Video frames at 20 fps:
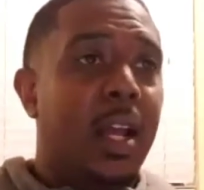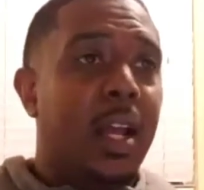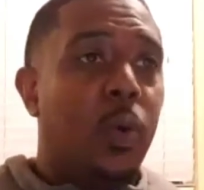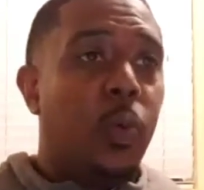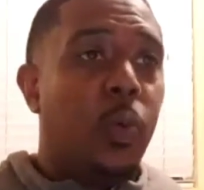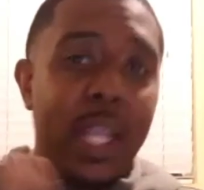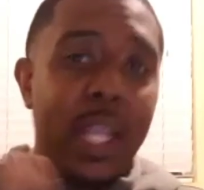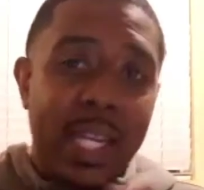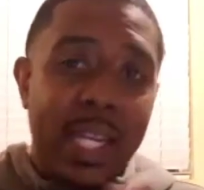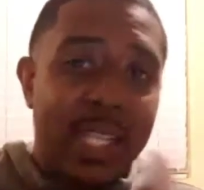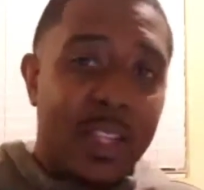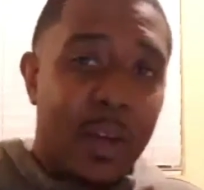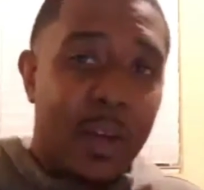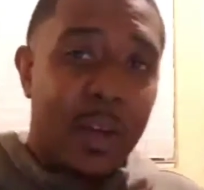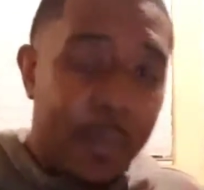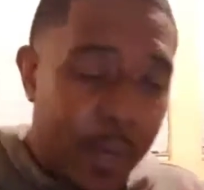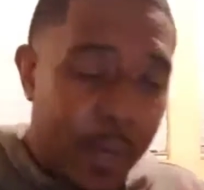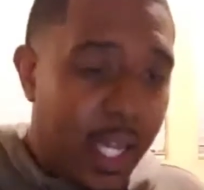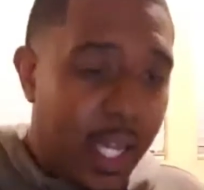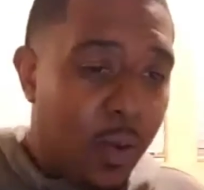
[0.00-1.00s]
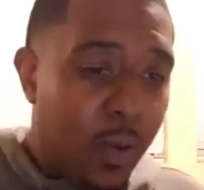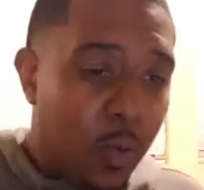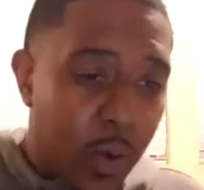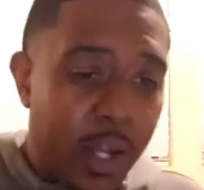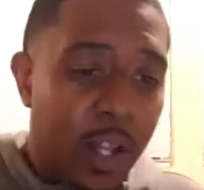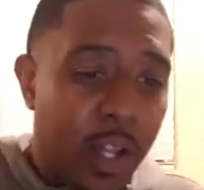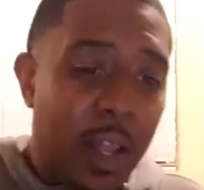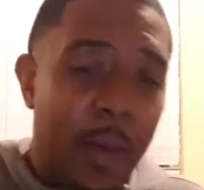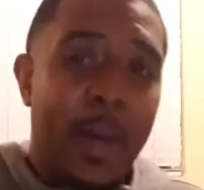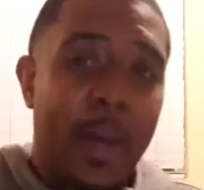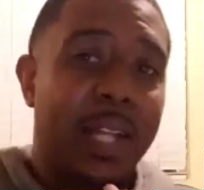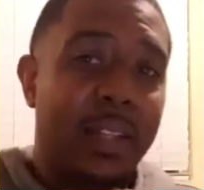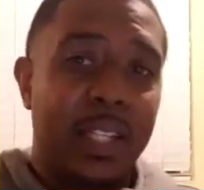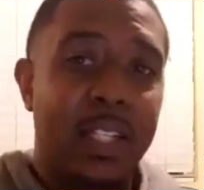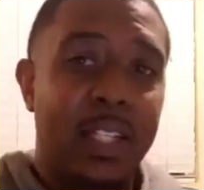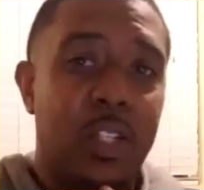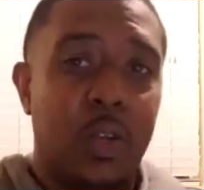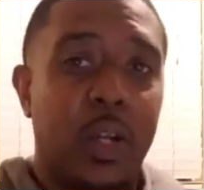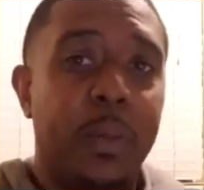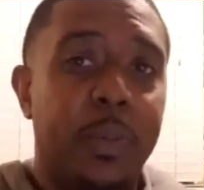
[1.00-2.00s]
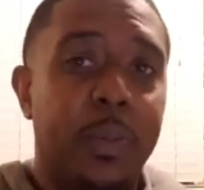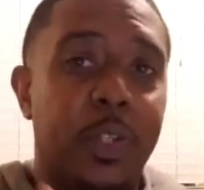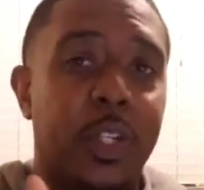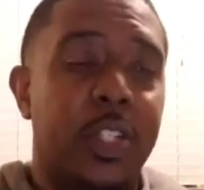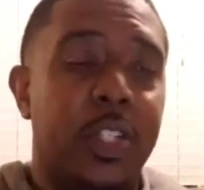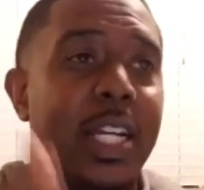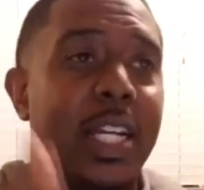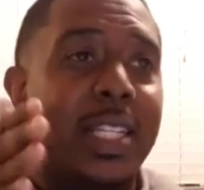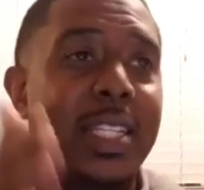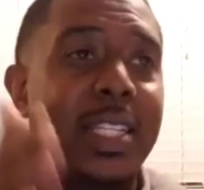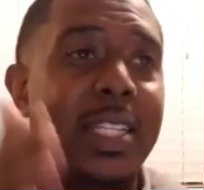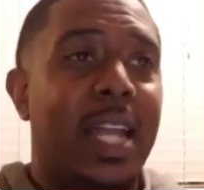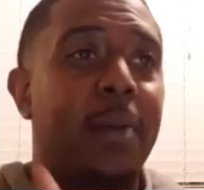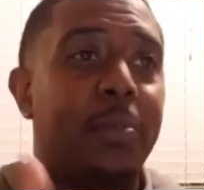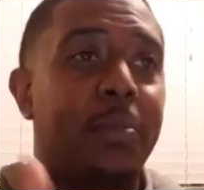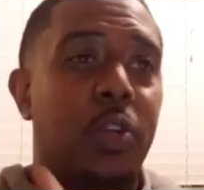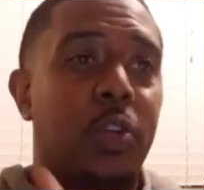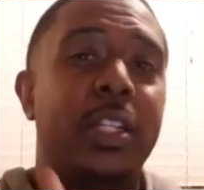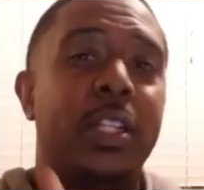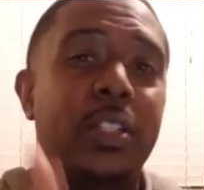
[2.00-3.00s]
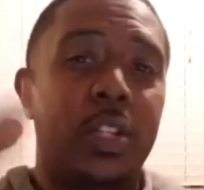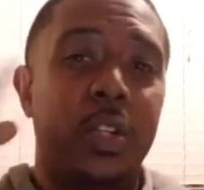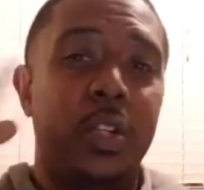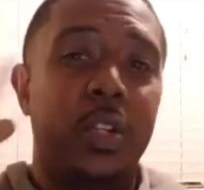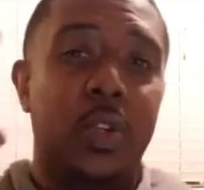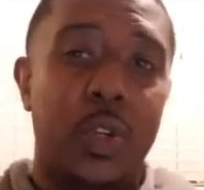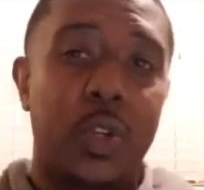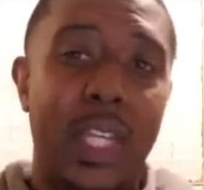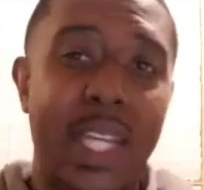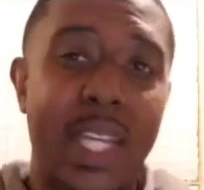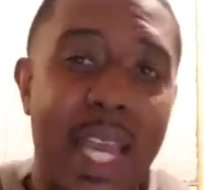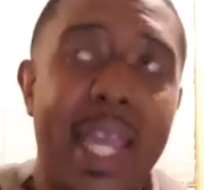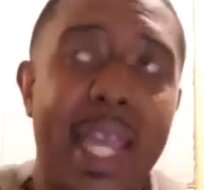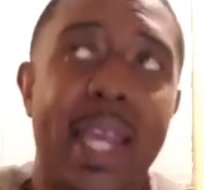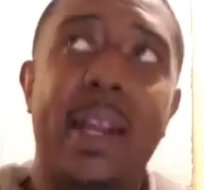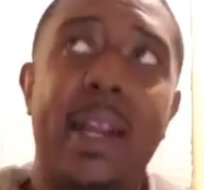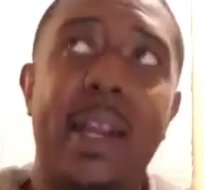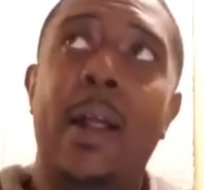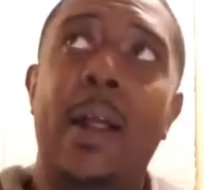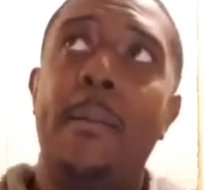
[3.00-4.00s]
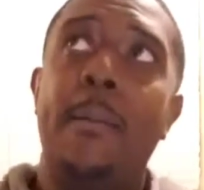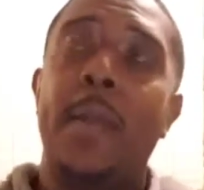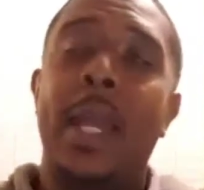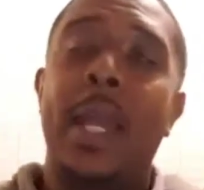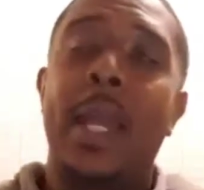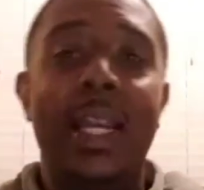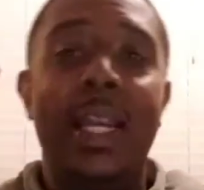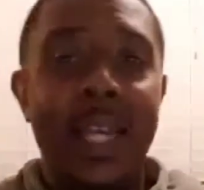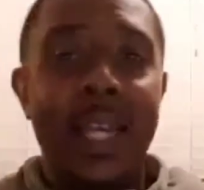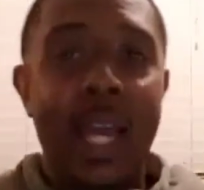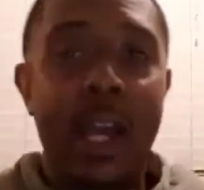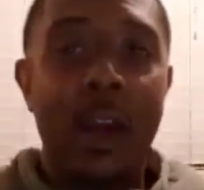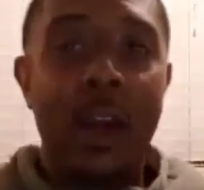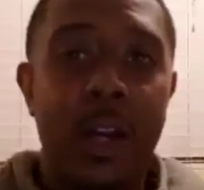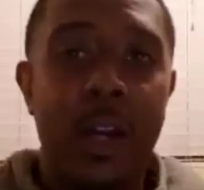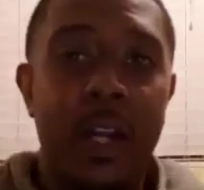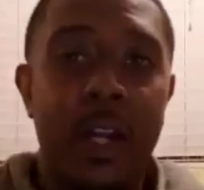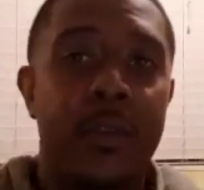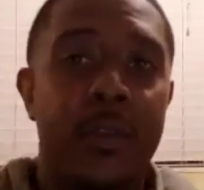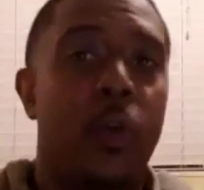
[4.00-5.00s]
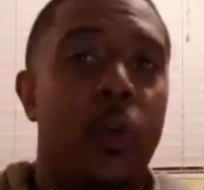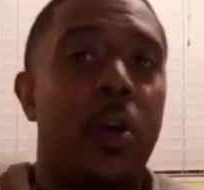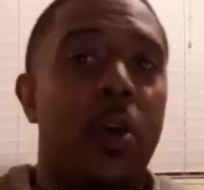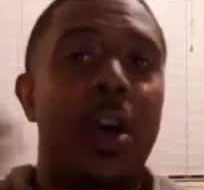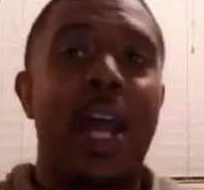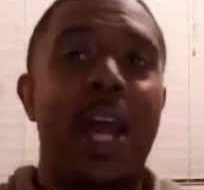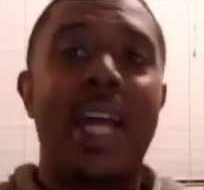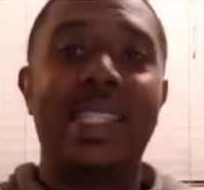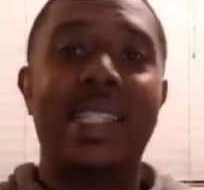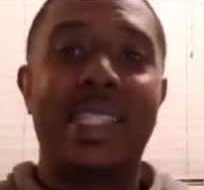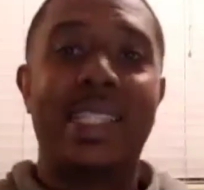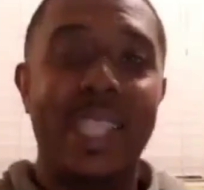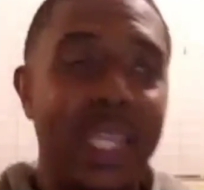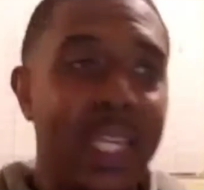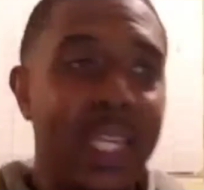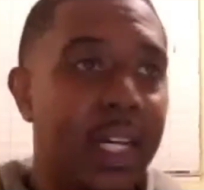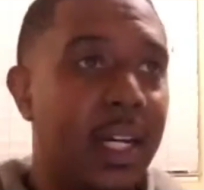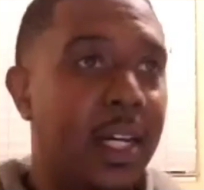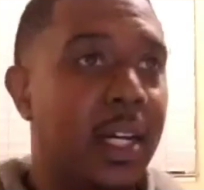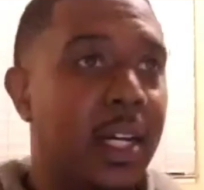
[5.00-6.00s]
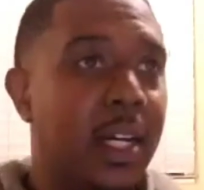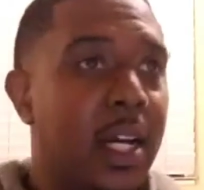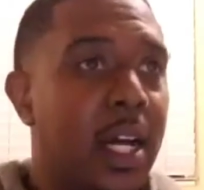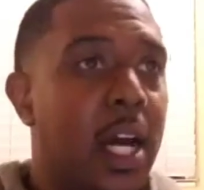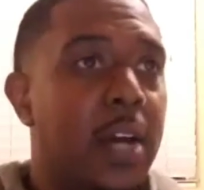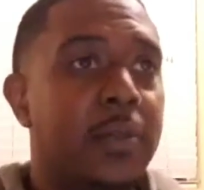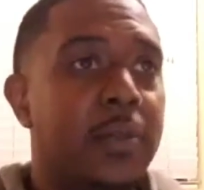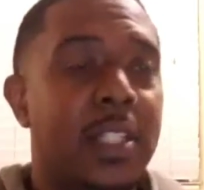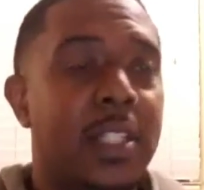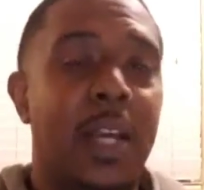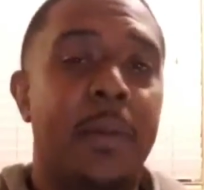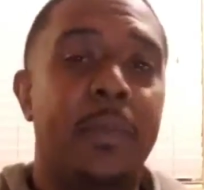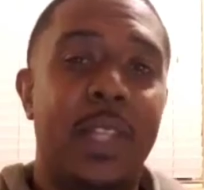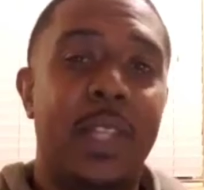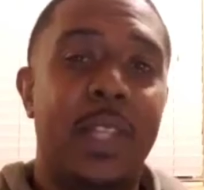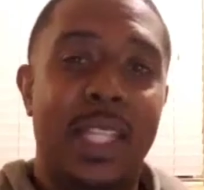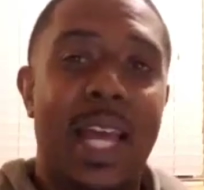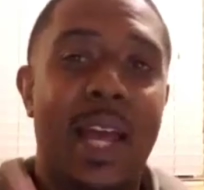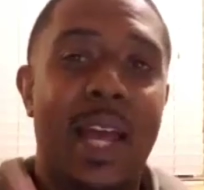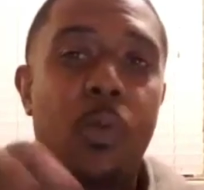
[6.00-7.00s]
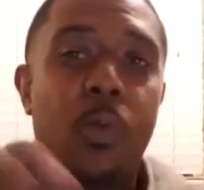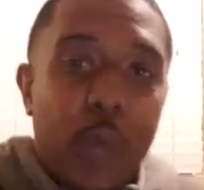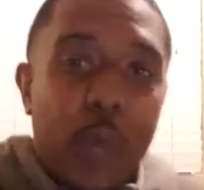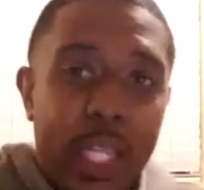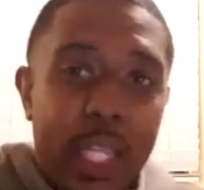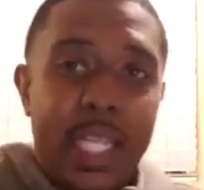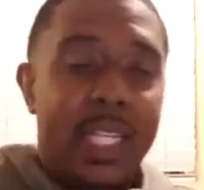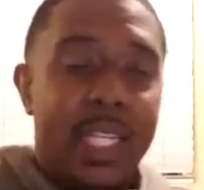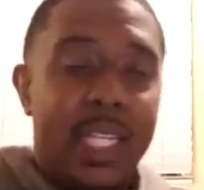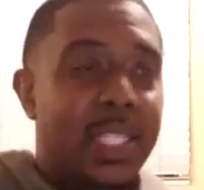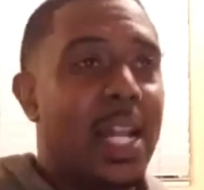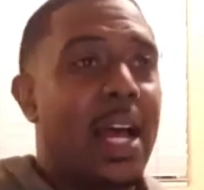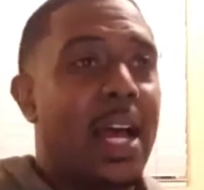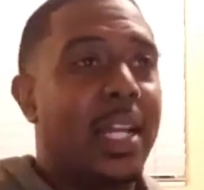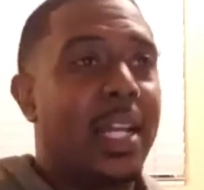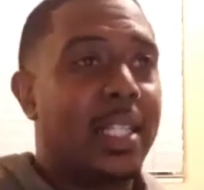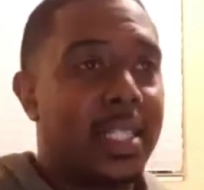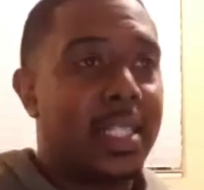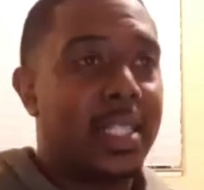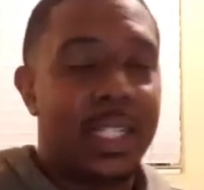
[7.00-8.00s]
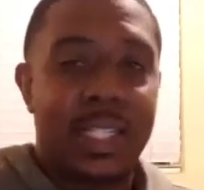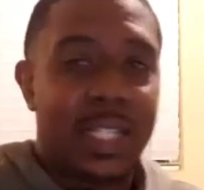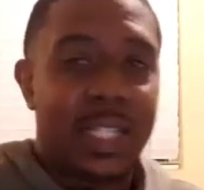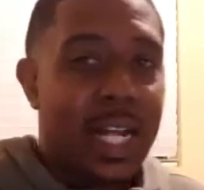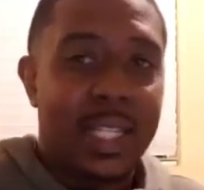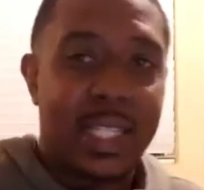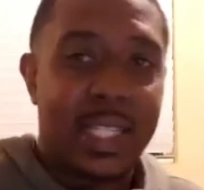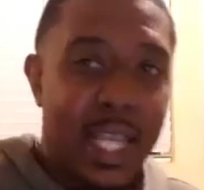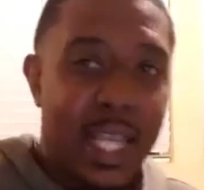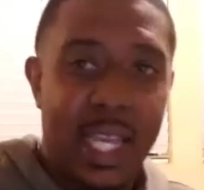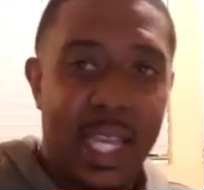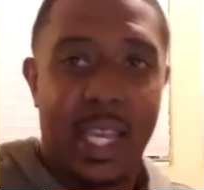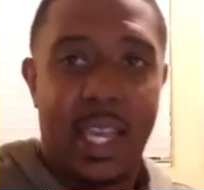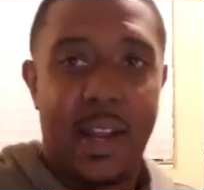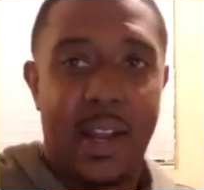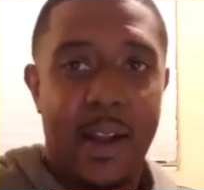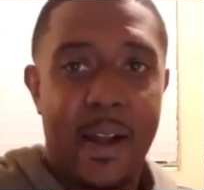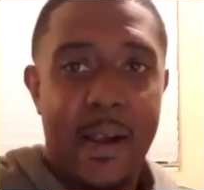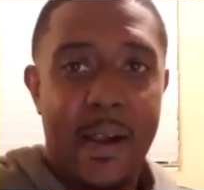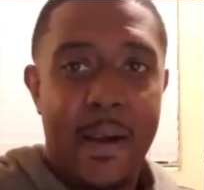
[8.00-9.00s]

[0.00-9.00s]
we need to be real about these scriptures and stop trying to create a narrative or an idea of something that really is not it's, it's not saying it